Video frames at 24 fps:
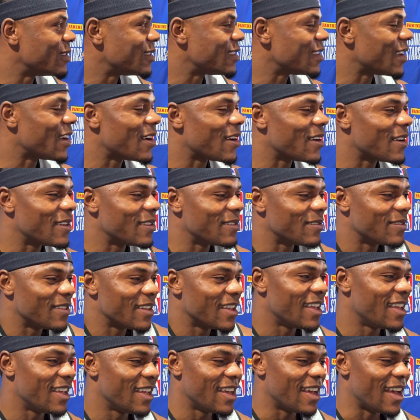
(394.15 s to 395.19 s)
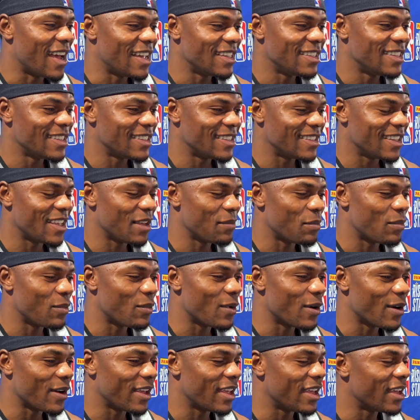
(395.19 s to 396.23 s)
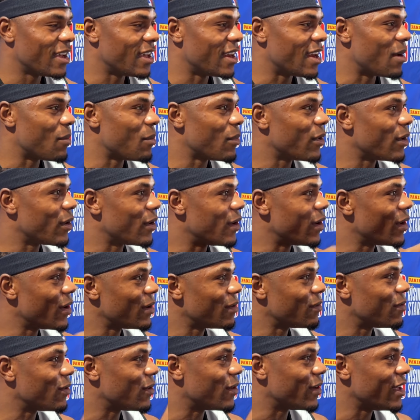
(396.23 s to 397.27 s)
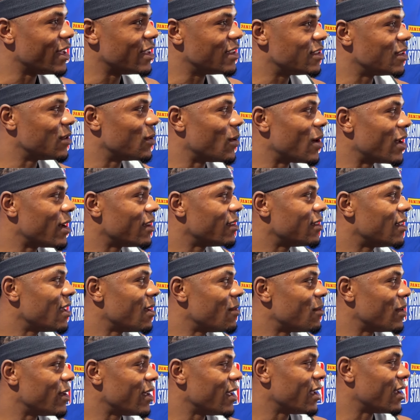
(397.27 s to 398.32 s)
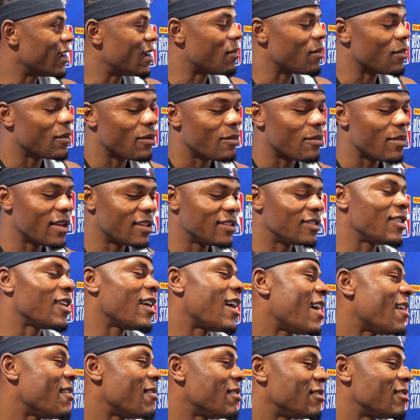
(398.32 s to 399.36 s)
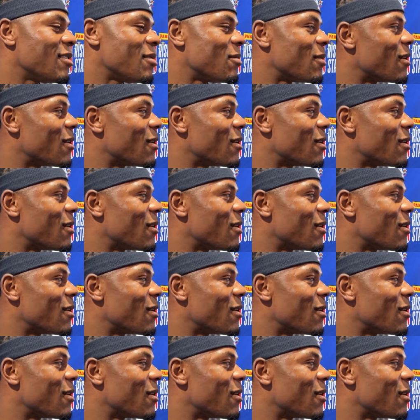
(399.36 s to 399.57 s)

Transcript: so I just keep working, and I'm gonna learn for each and one of them here. I'm gonna make sure I have some